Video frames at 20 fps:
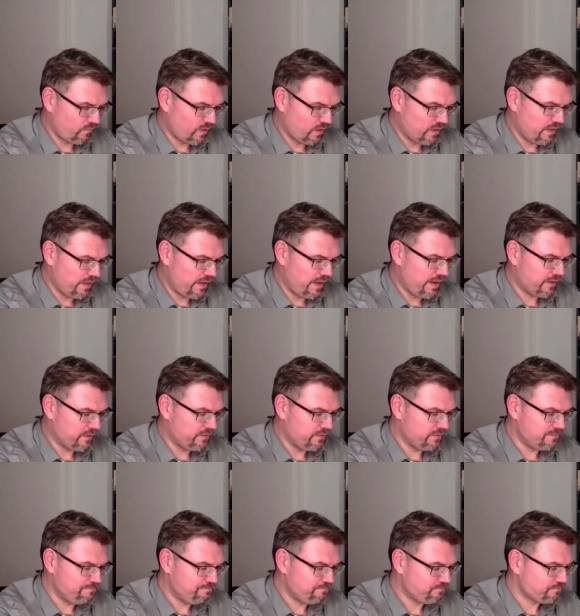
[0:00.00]
the actor.
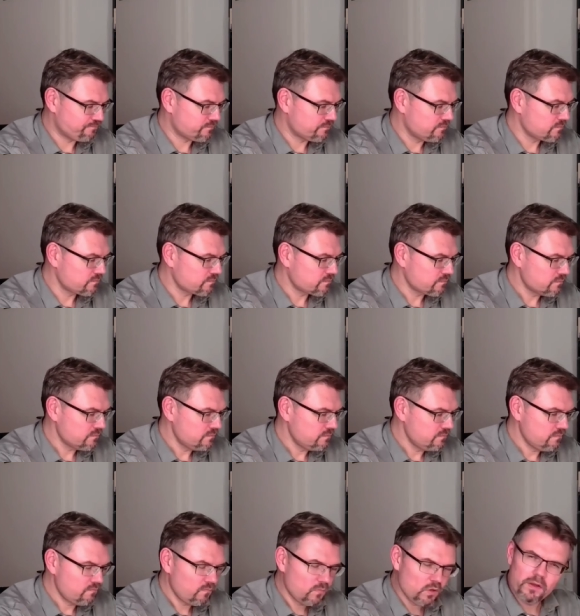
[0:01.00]

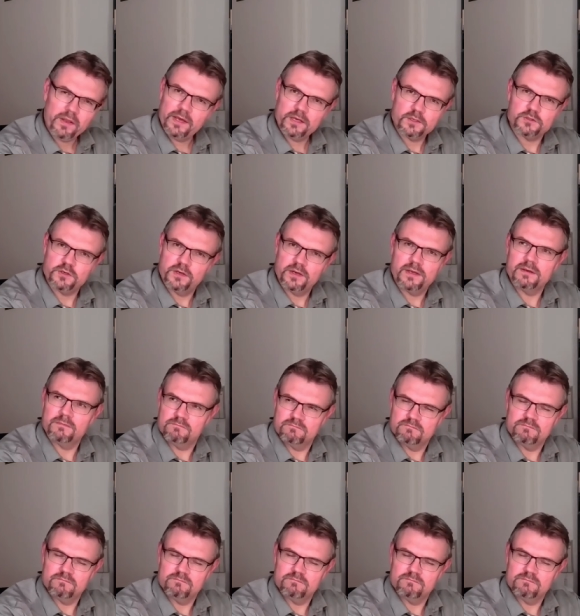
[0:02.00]
Well, actually,